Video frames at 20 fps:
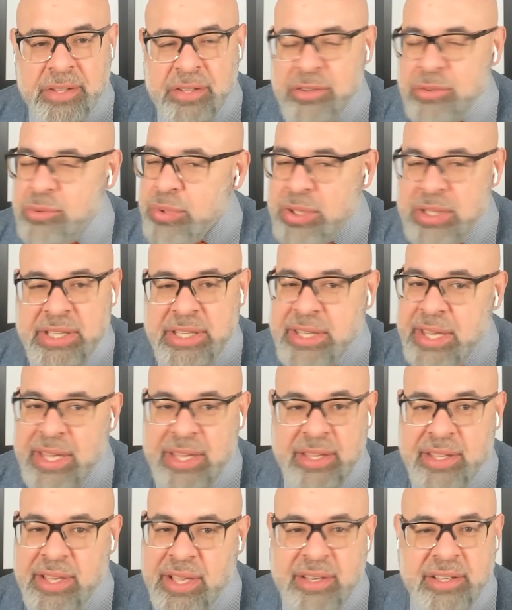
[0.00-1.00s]
You really
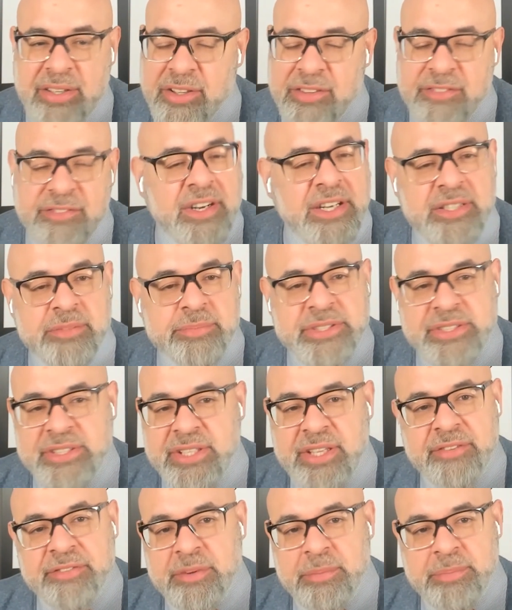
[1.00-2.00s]
can't get enough vitamin
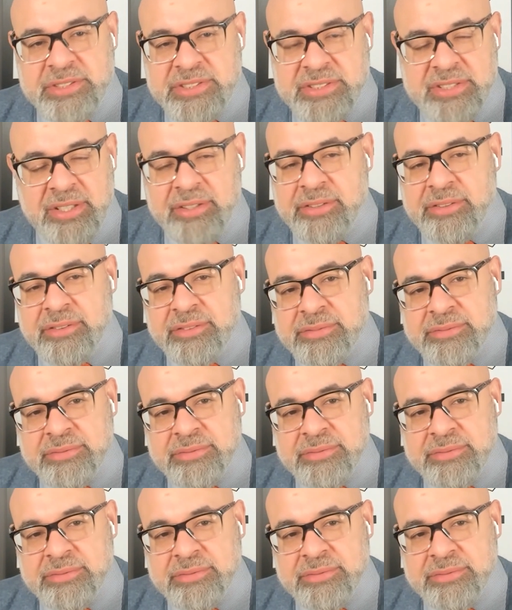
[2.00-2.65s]
D from the sun.